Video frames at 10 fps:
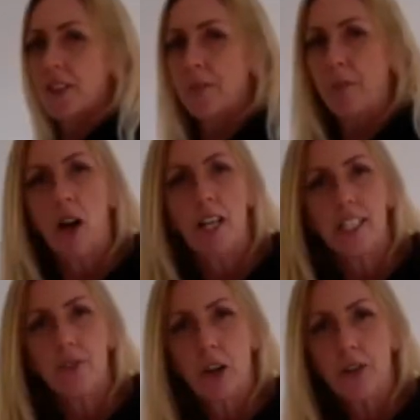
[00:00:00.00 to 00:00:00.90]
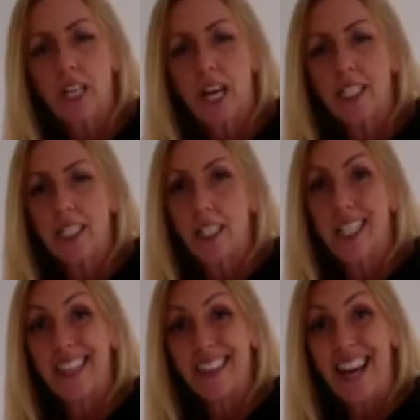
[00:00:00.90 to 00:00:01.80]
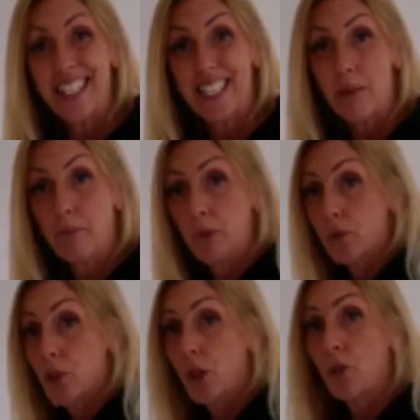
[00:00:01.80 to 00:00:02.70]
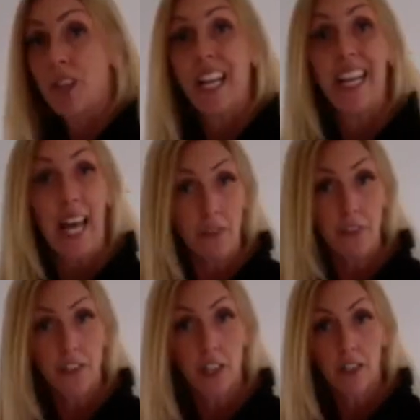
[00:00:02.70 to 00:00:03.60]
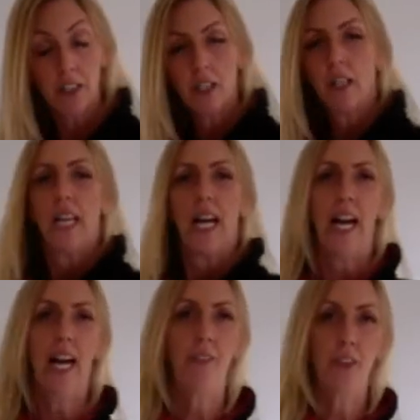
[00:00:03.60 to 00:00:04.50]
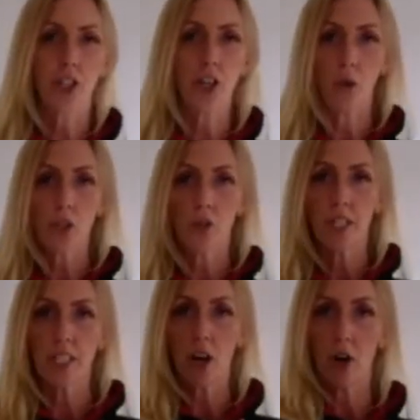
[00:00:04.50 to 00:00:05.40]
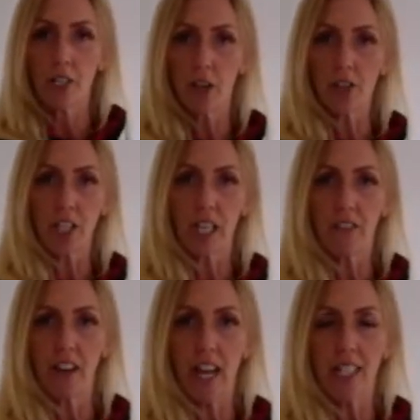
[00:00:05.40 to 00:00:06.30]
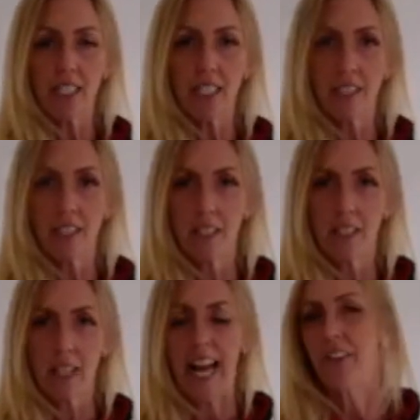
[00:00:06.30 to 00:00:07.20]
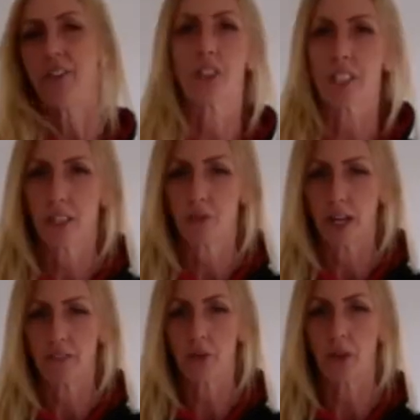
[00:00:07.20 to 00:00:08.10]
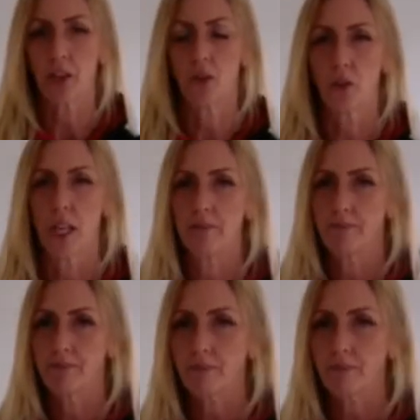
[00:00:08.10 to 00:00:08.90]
The spine is rotated, and in that example, to the left, and the shoulder is horizontally flexed, adductive, whatever you want to call it.